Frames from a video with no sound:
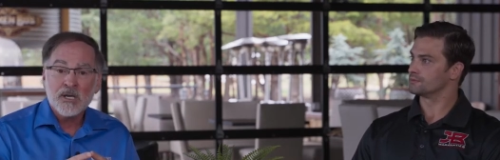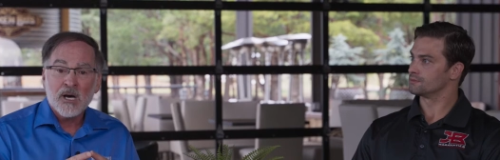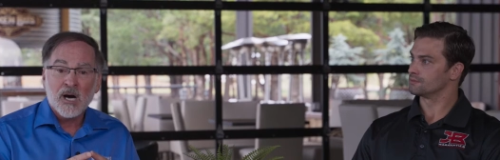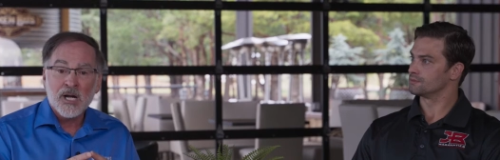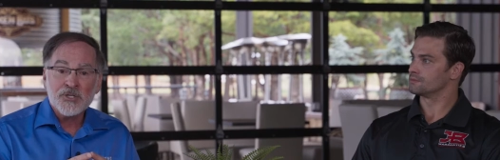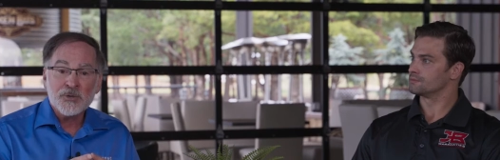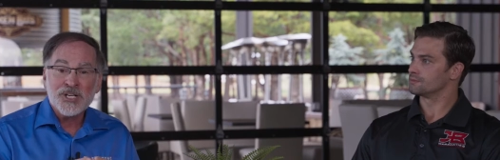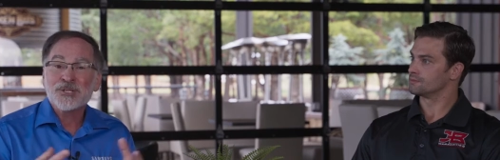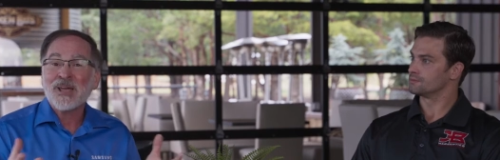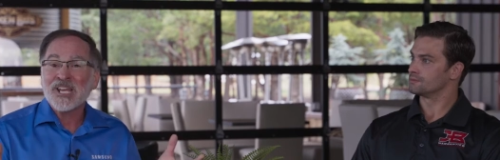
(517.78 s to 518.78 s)
Speaker 1: uh, to
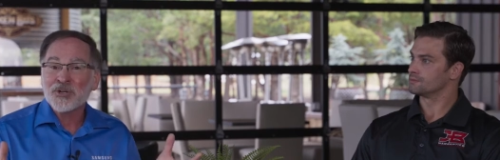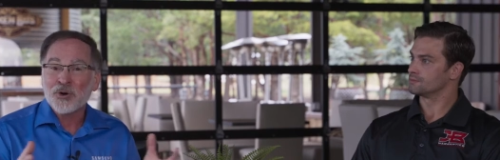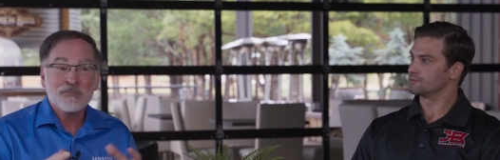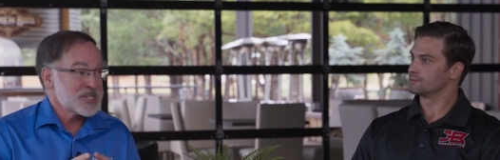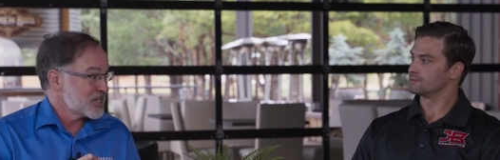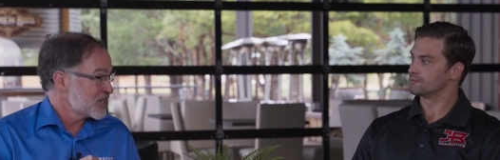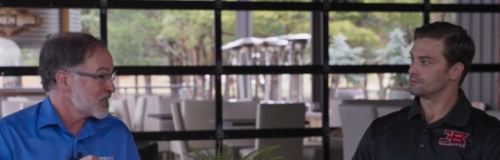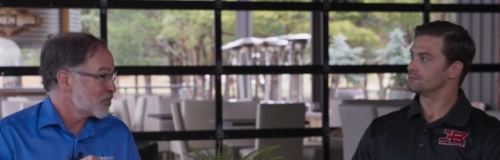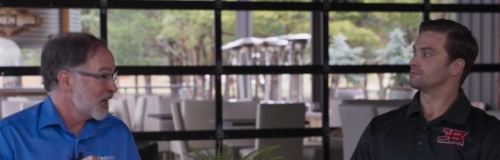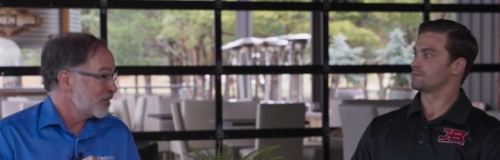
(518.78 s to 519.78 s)
expand your business
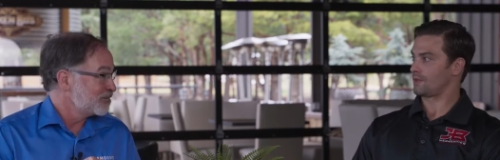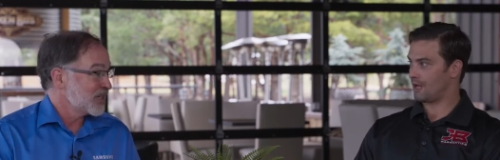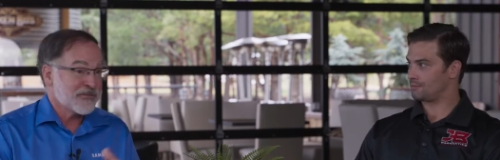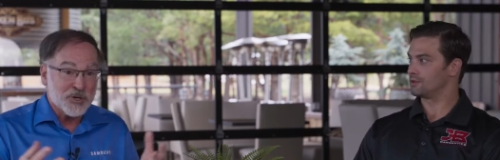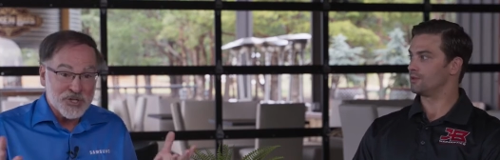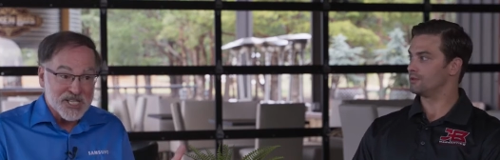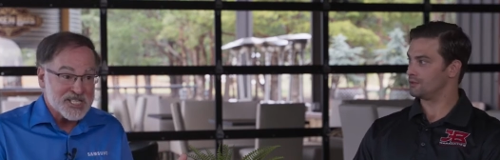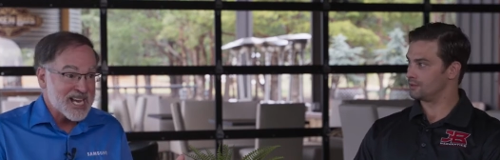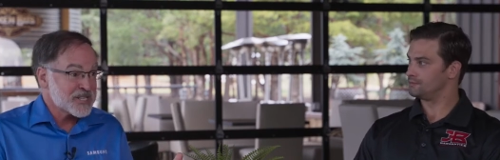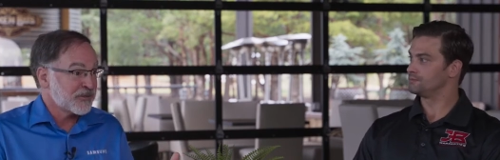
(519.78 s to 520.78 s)
as well. If you're
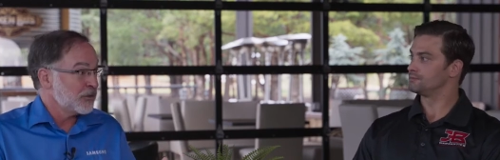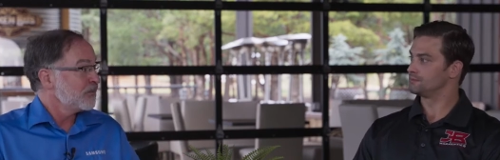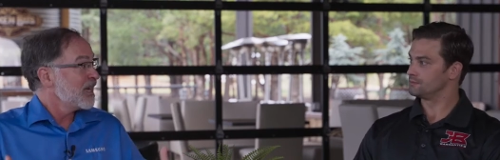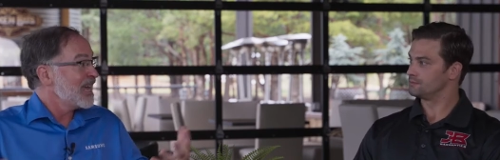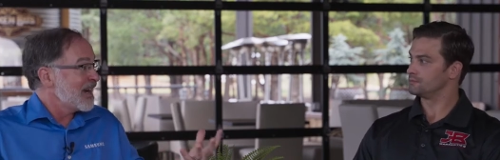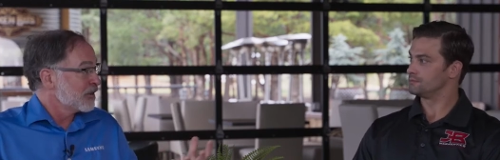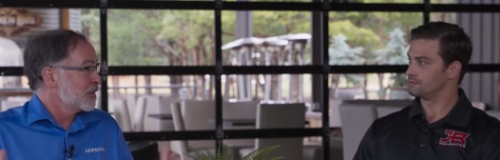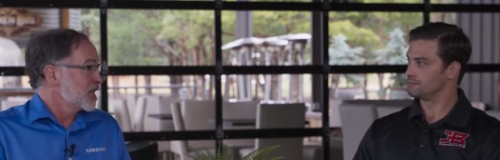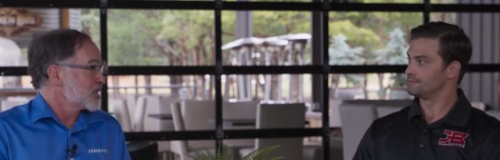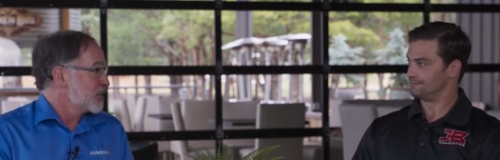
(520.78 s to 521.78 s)
successful,
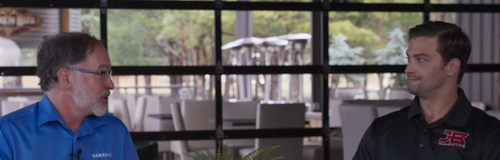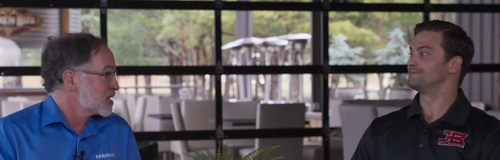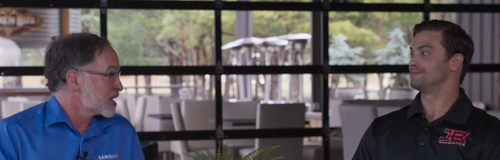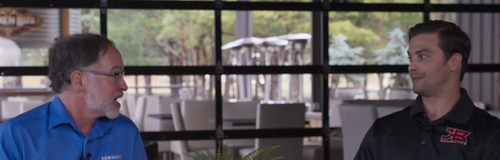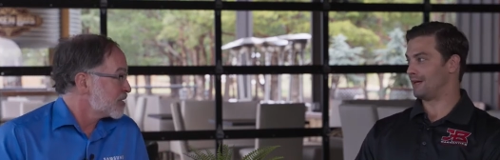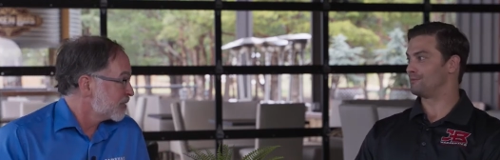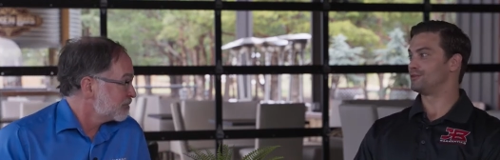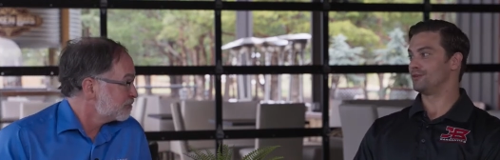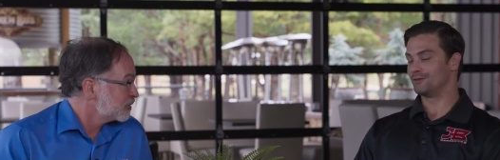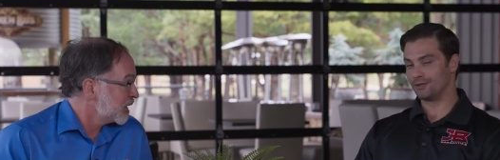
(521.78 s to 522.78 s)
everybody's going to be successful.
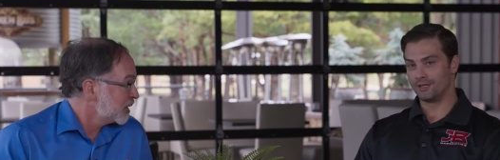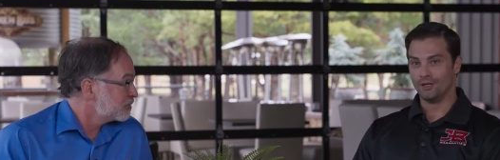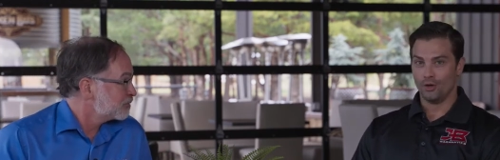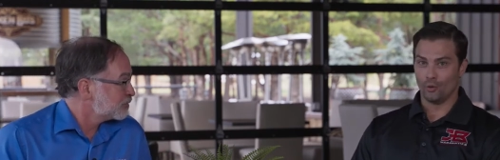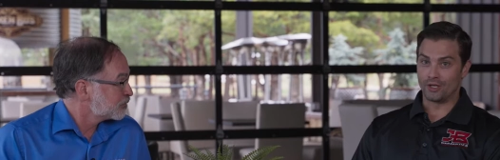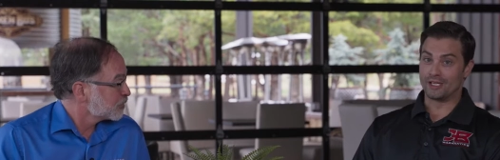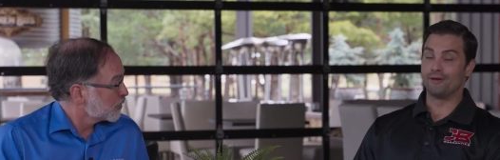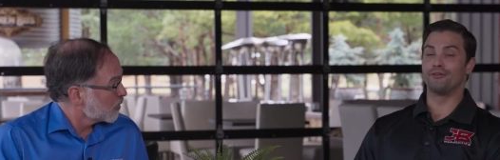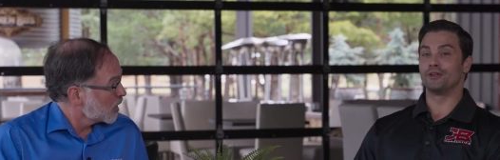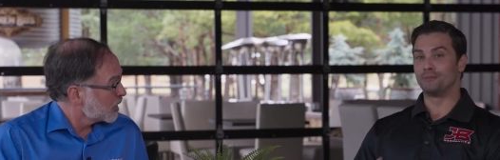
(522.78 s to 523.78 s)
Absolutely. Yeah.
Speaker 2: We
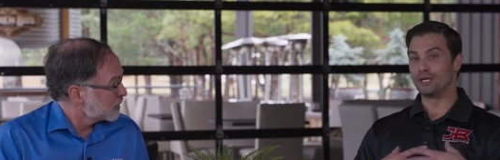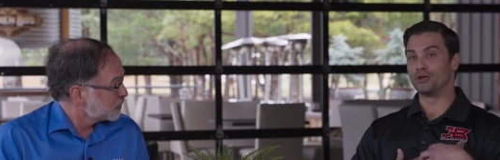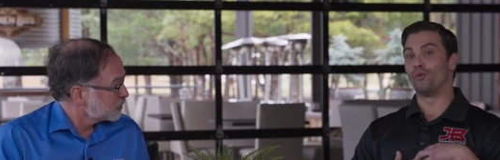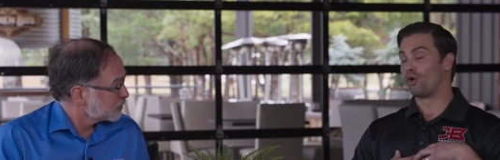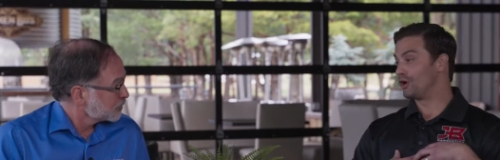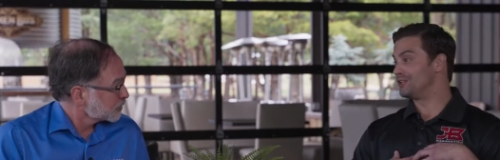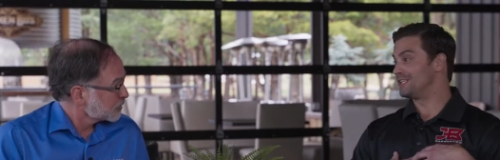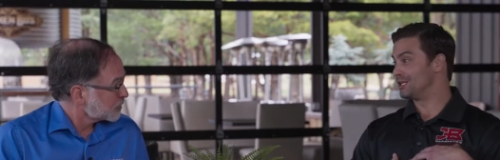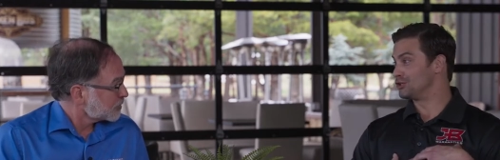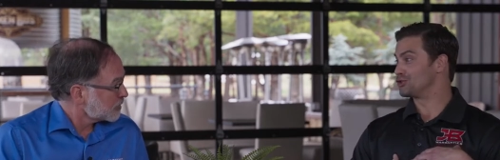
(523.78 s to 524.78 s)
definitely being in a
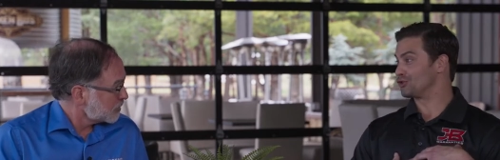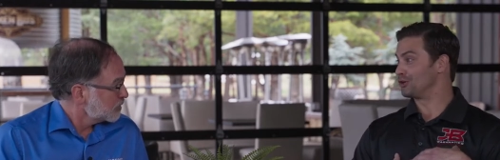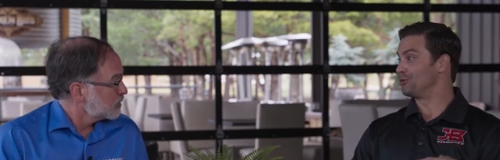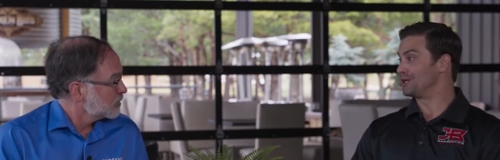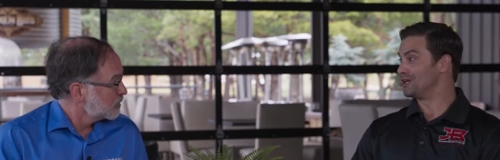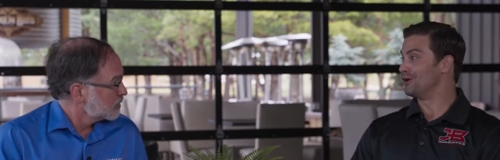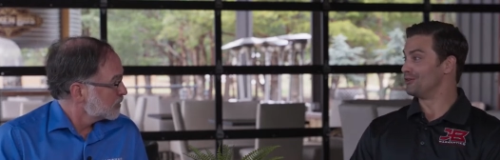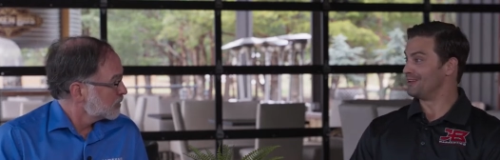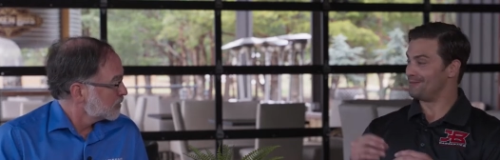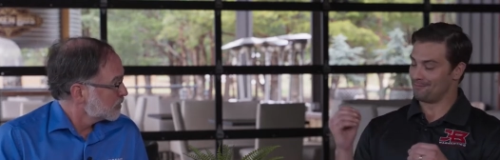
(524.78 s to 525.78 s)
warranty industry, we know
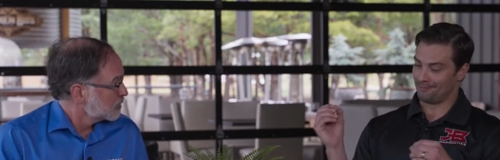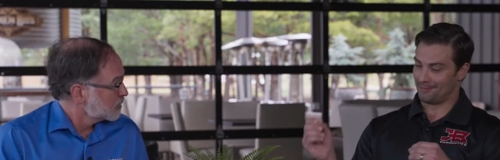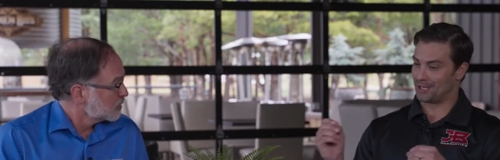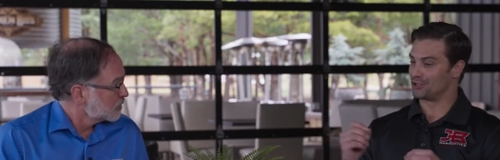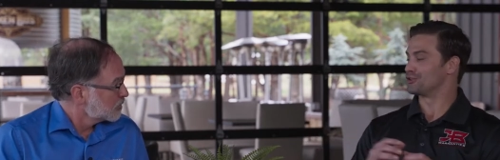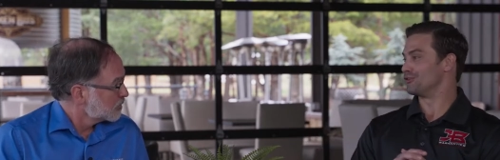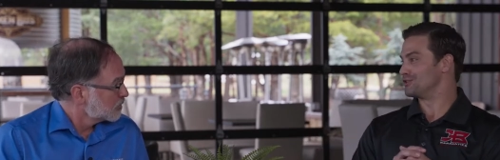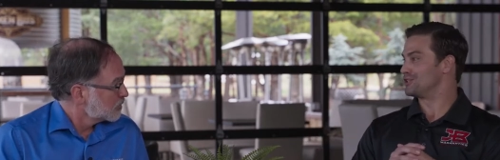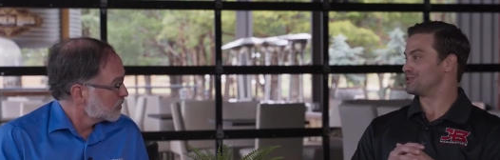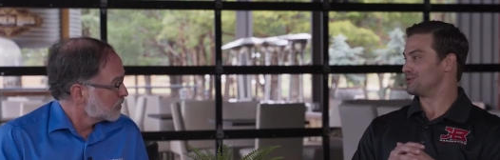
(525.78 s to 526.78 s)
that making sure the
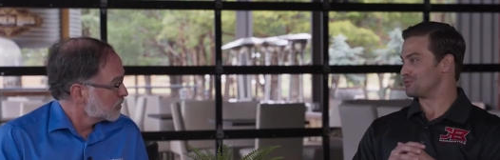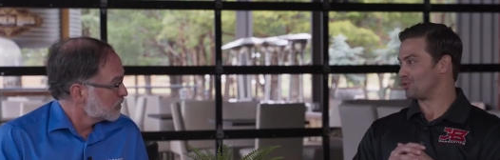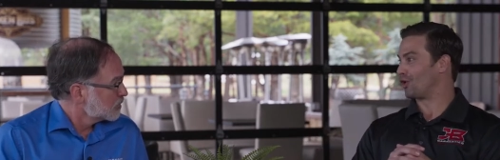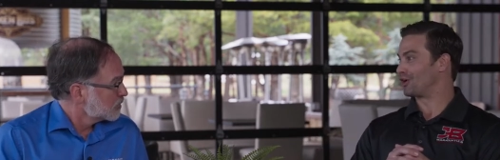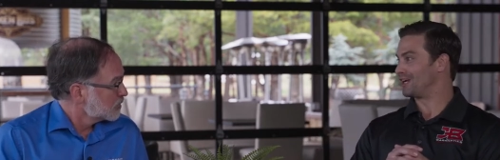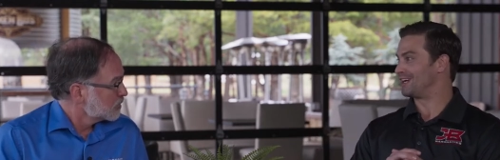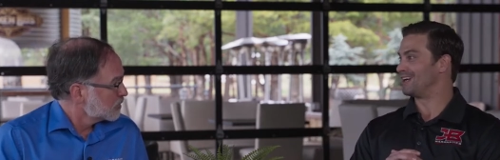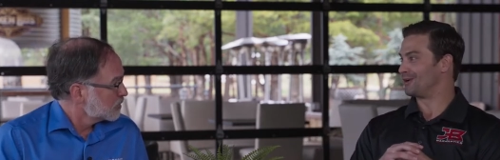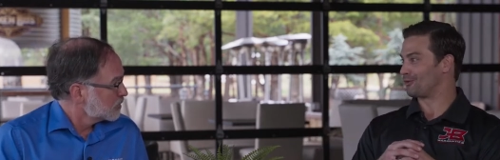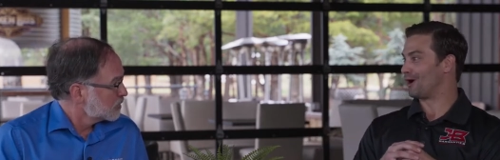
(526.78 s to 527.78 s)
system's working
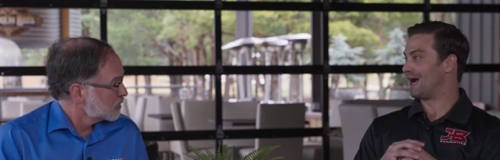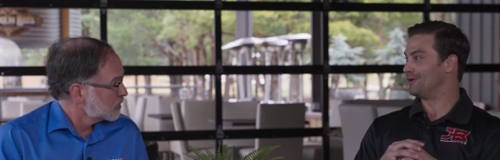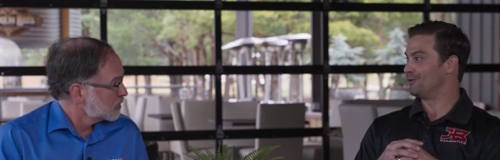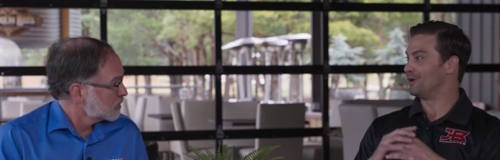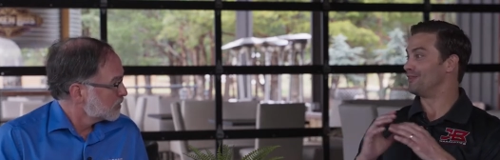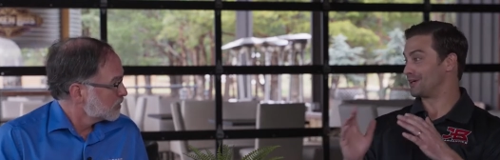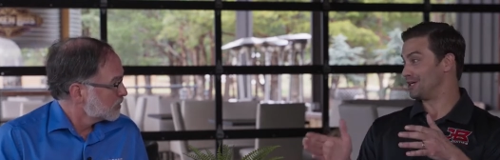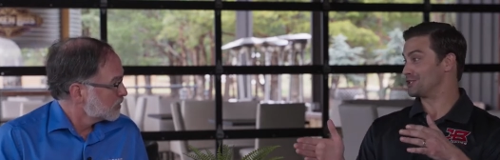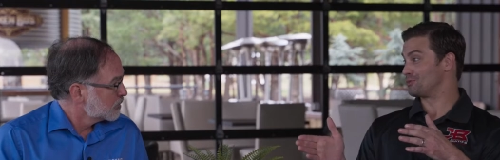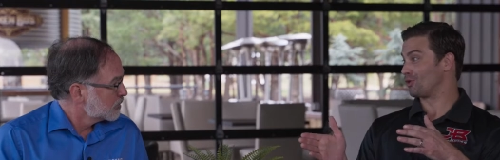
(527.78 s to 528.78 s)
and right when the
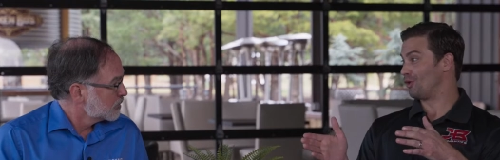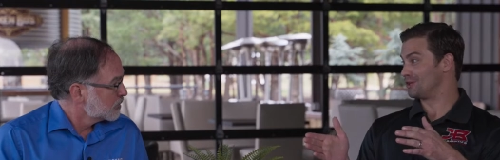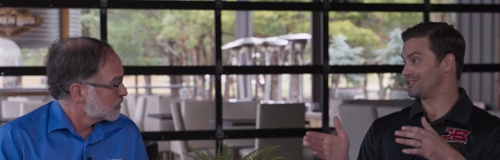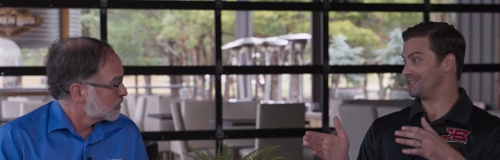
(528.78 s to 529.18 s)
customer wants